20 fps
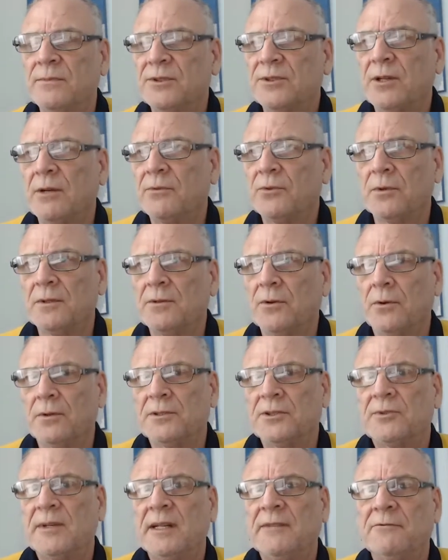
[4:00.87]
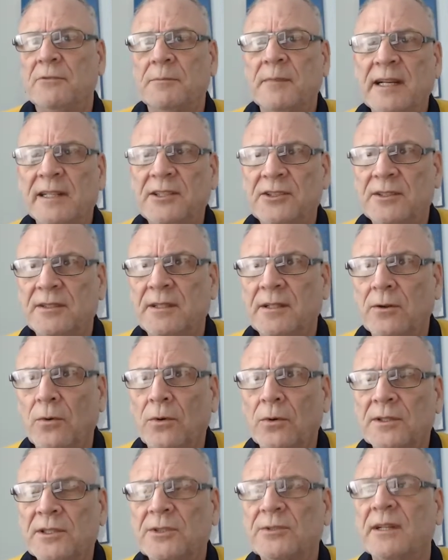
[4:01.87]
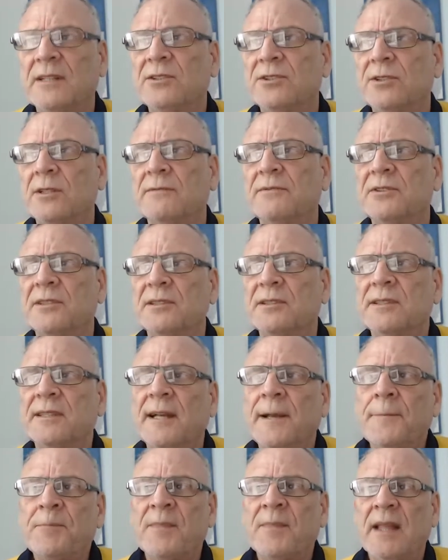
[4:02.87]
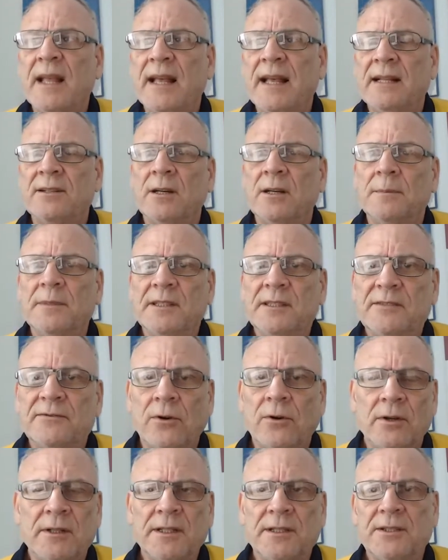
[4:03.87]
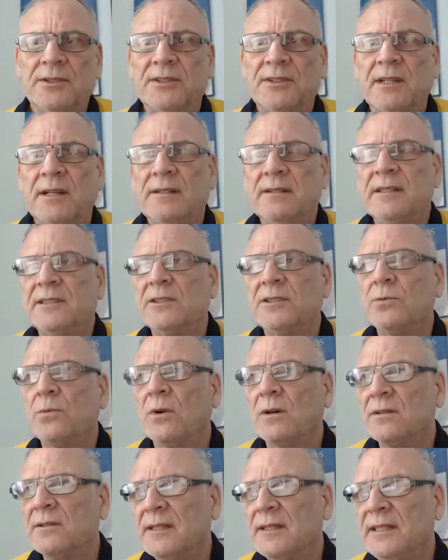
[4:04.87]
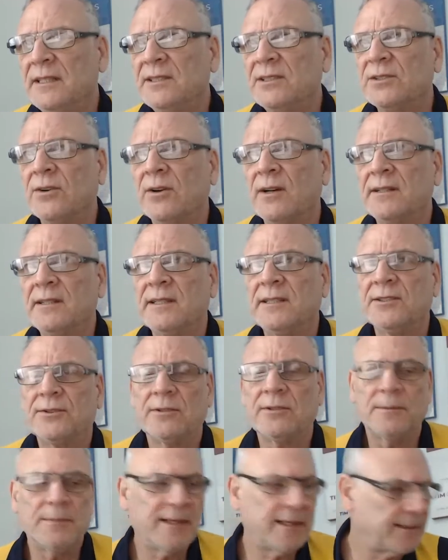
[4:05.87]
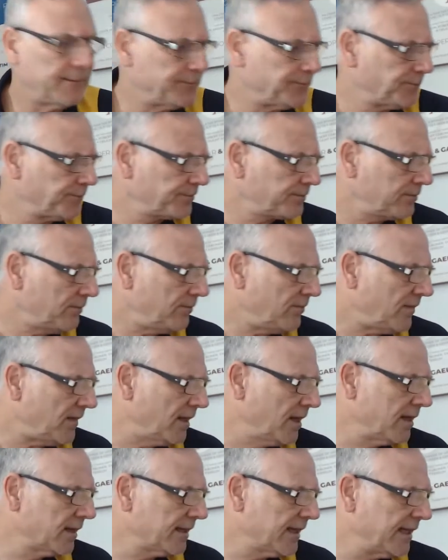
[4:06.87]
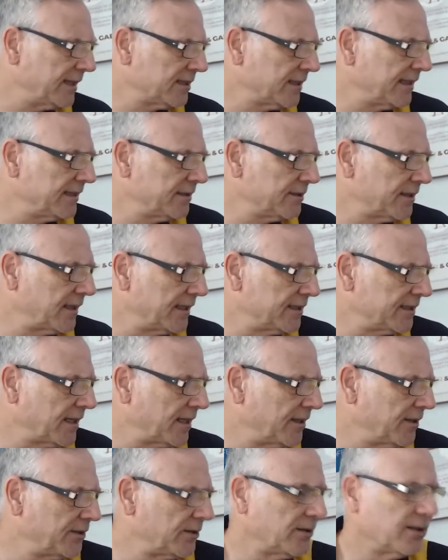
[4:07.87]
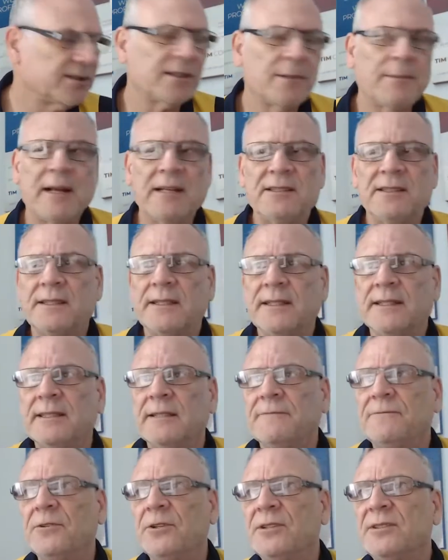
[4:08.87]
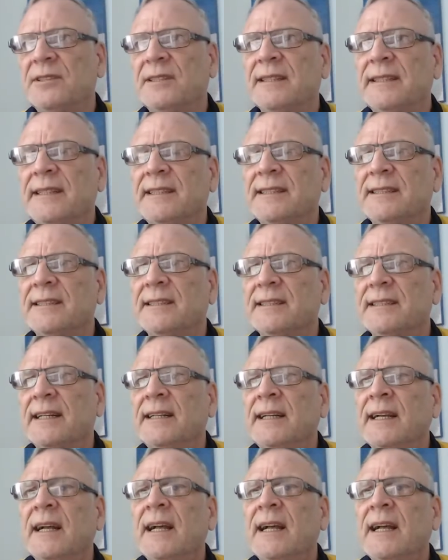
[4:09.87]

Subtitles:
site with all this great information and all these great services, and nobody's finding you. So this is what these 9 things are about. Okay, so let's go through it. So basically, the first thing is that,